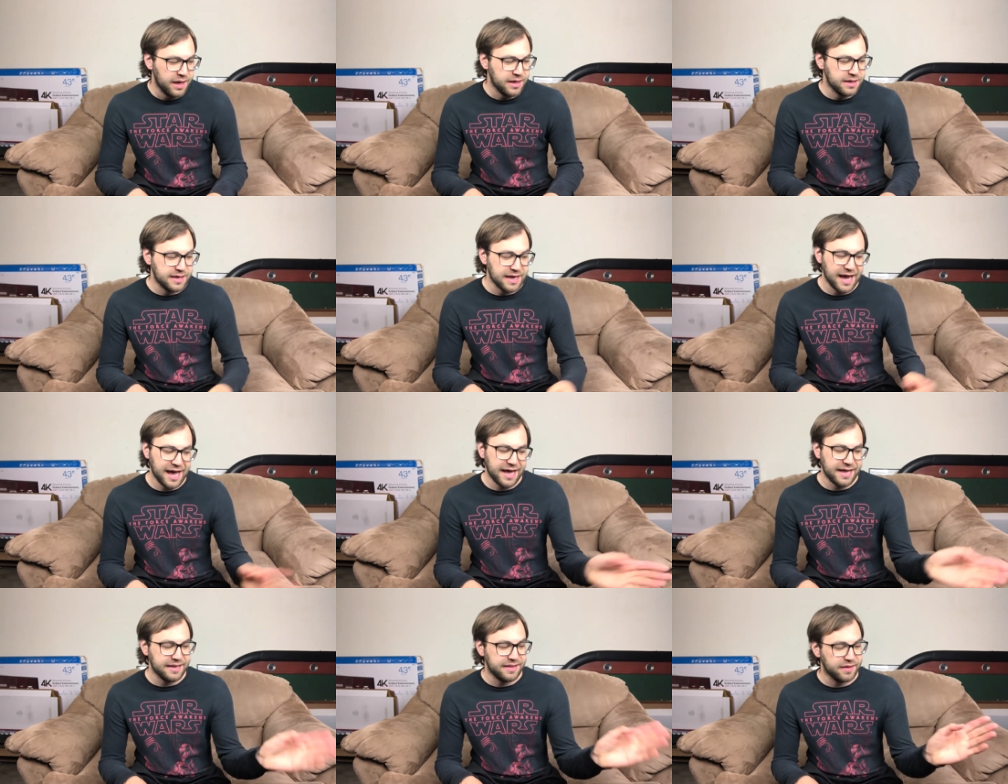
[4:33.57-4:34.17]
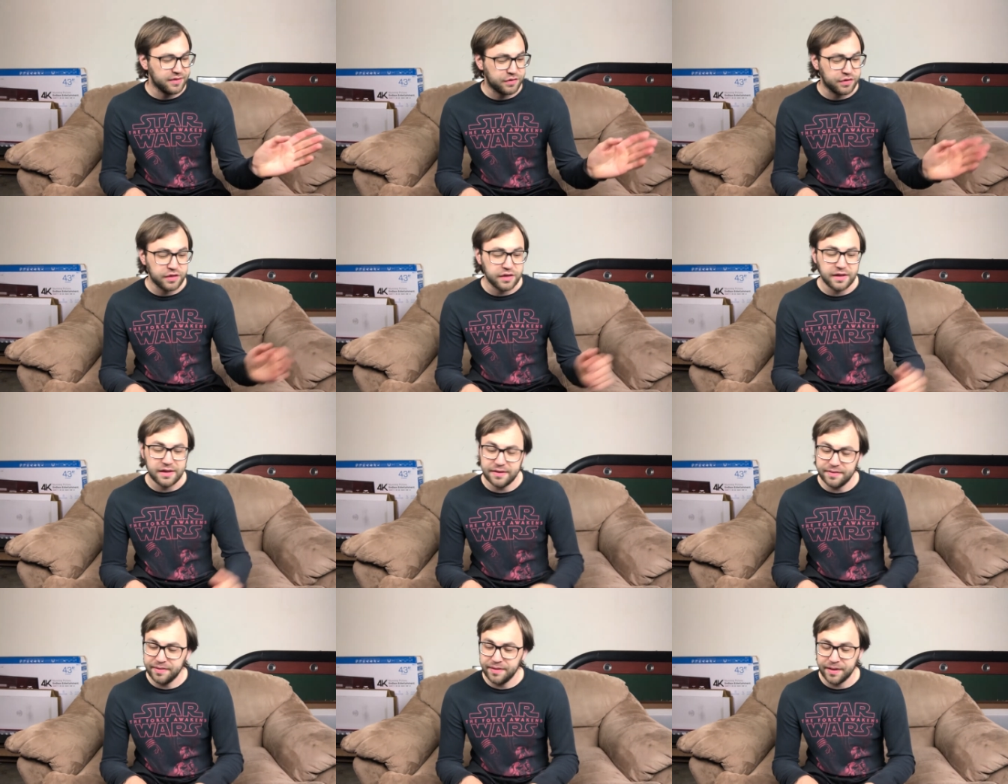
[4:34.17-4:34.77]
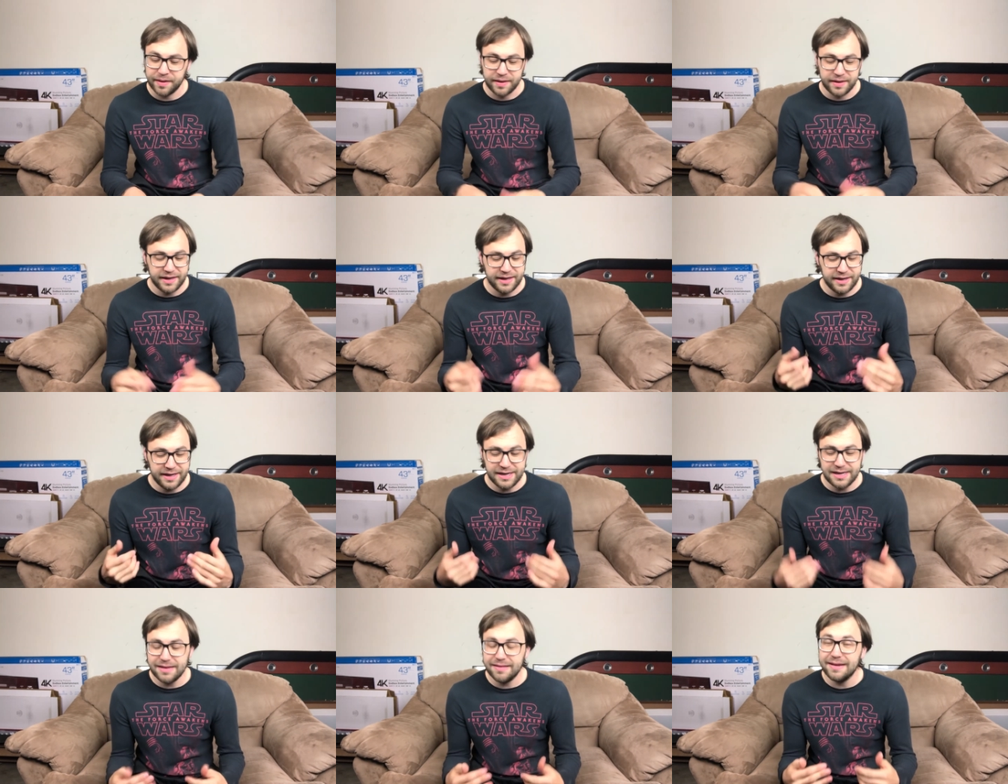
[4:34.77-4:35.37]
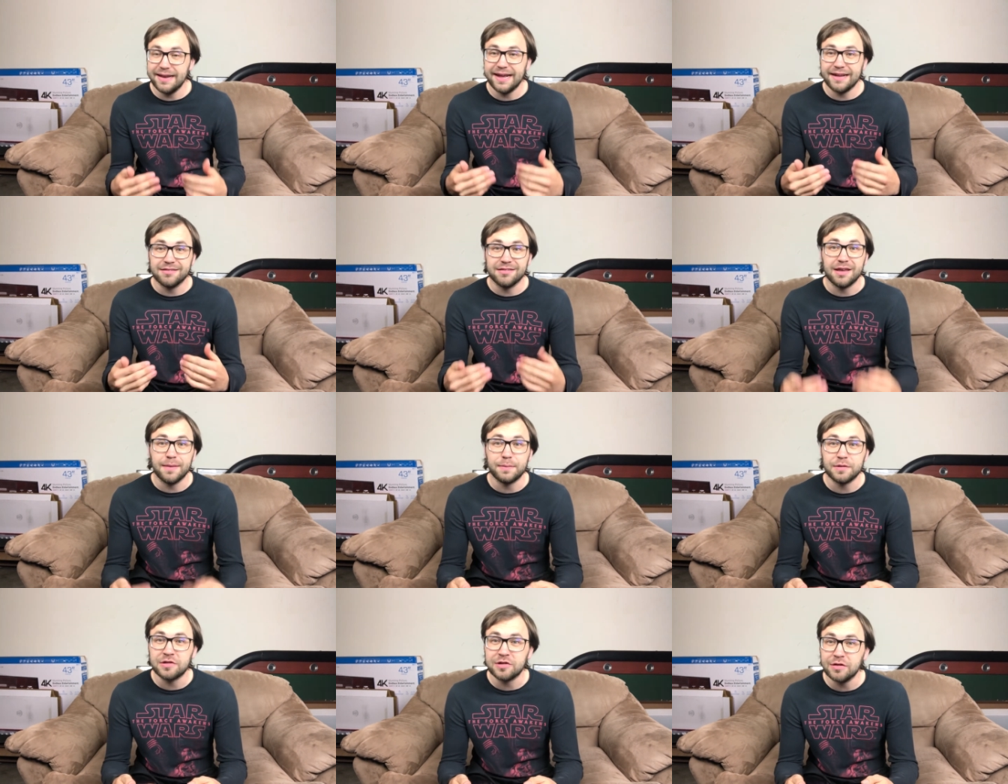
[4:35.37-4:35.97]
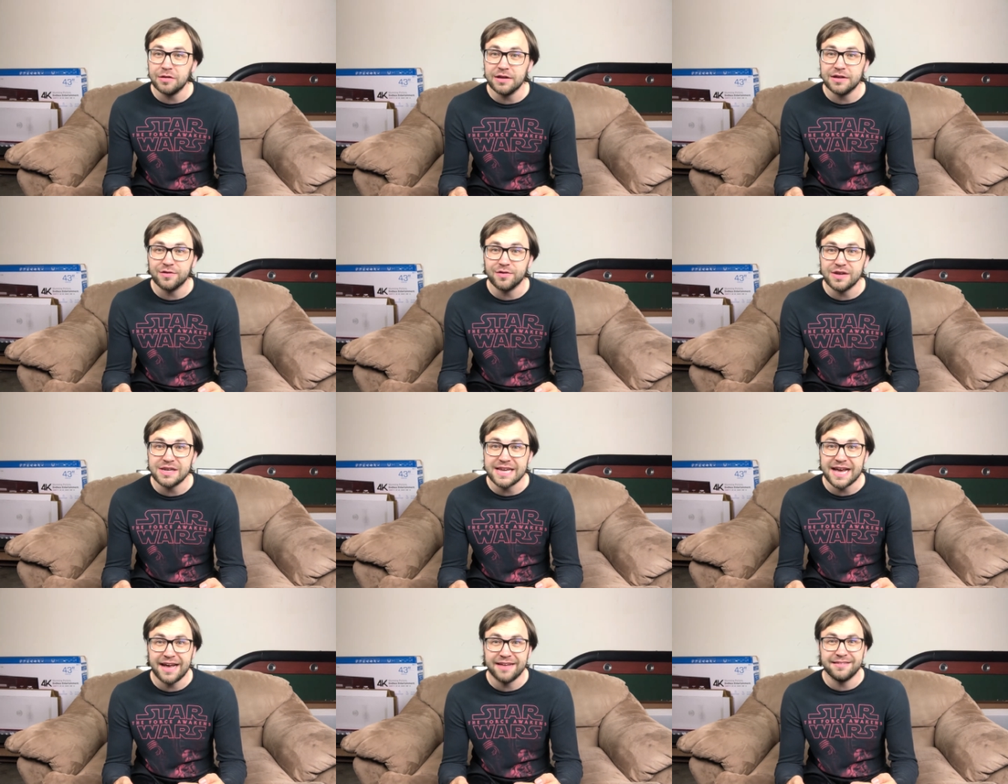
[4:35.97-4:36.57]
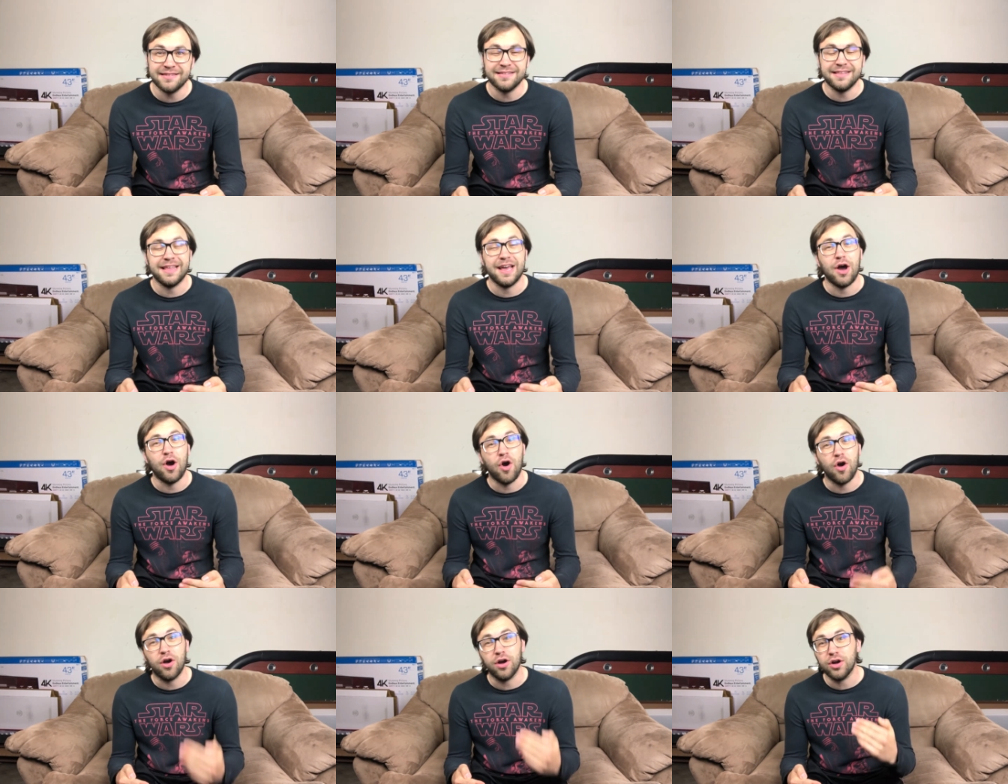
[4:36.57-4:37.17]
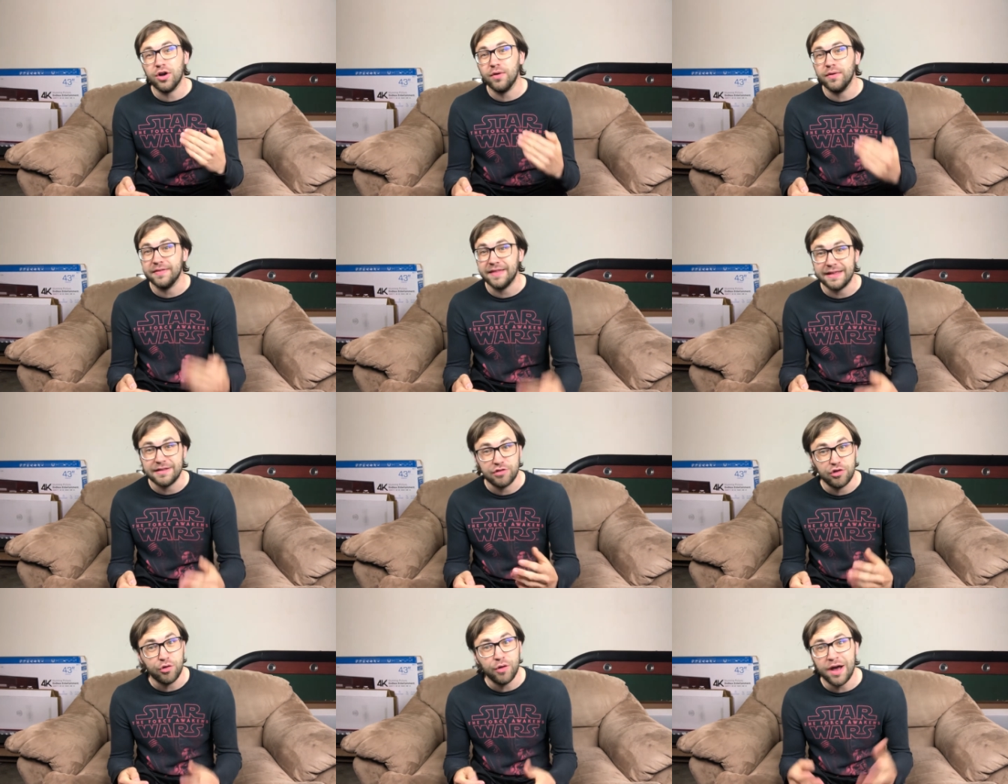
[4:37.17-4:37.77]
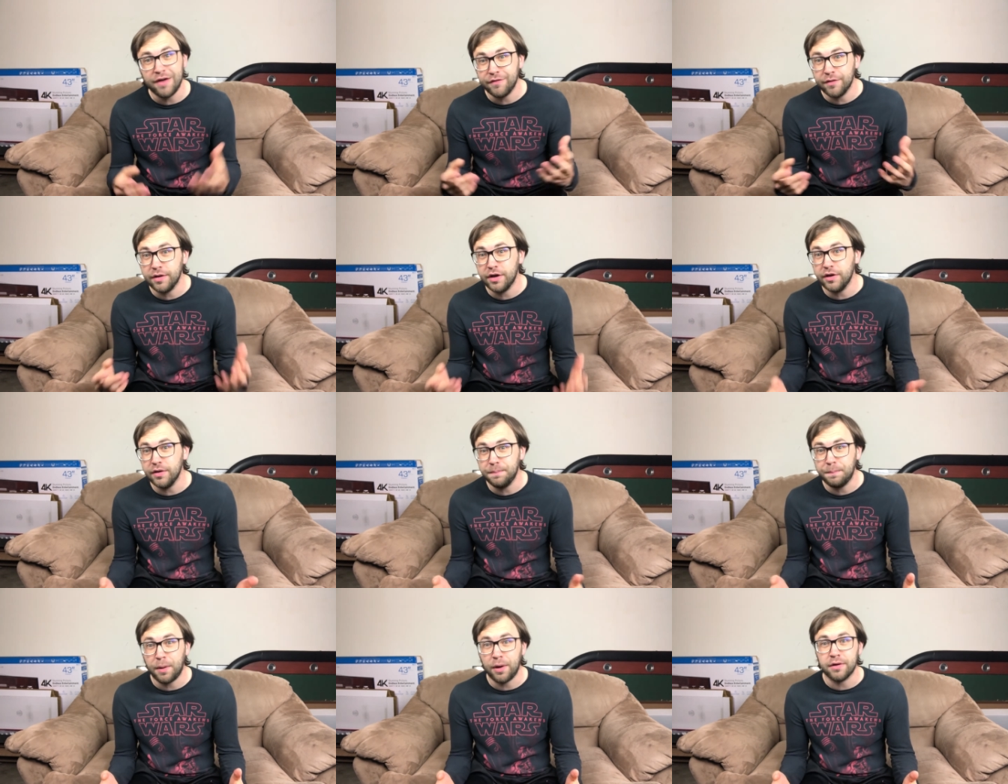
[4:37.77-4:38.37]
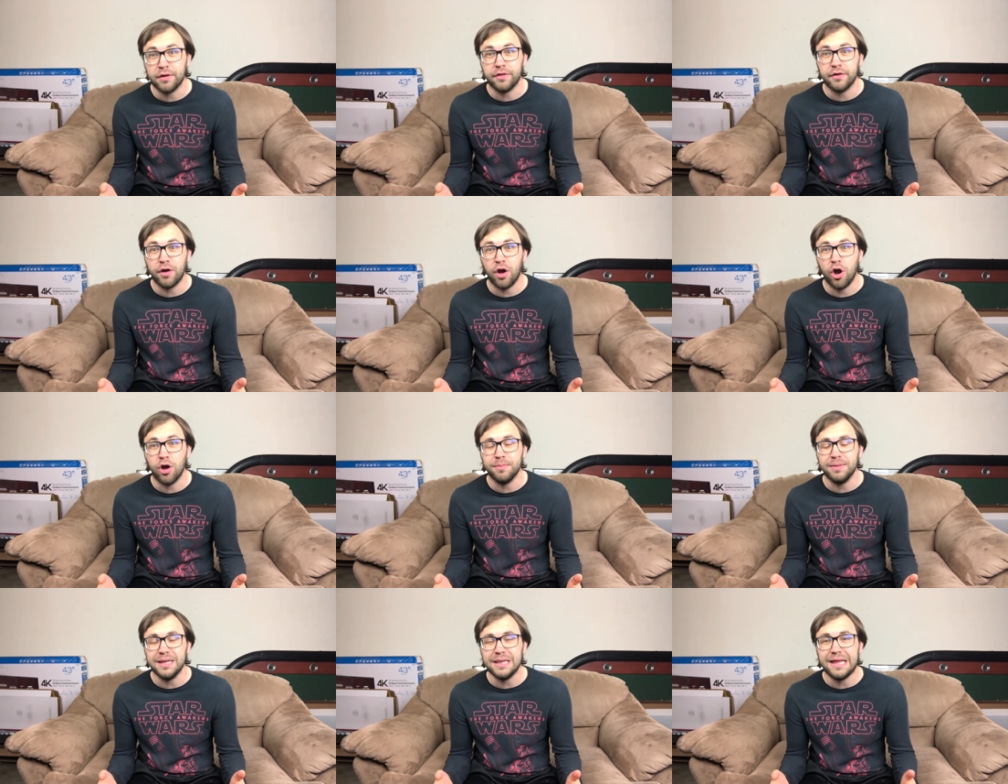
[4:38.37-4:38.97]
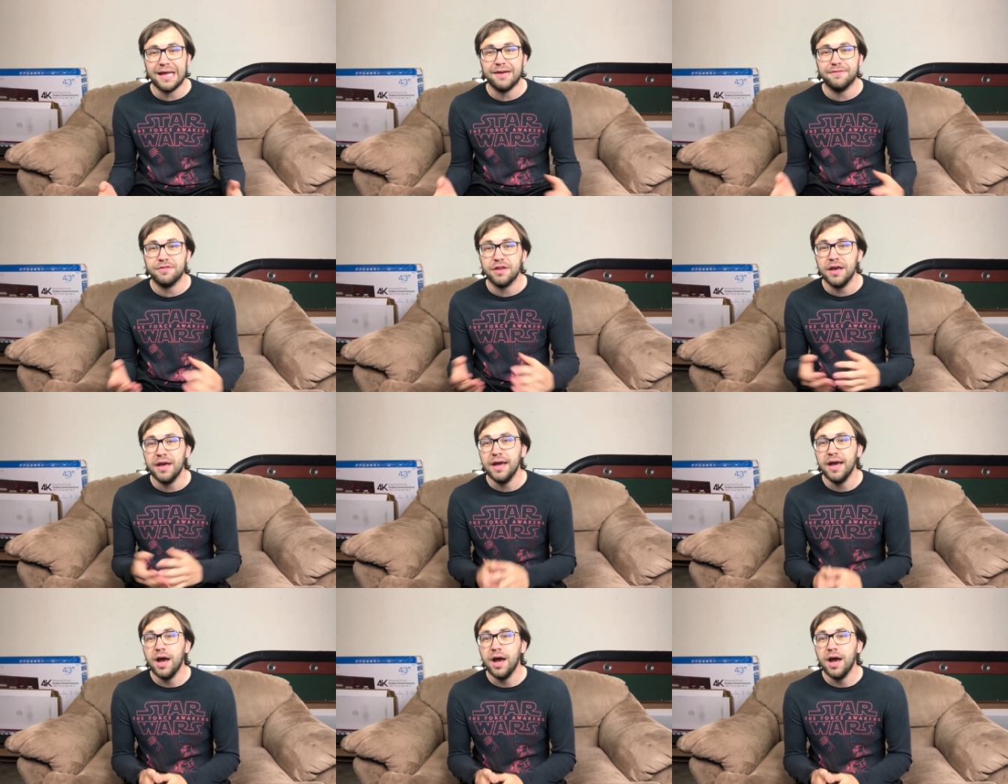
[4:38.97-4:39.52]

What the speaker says: Yeah, the end of the next episode looks fantastic. They do have a good part of their army left.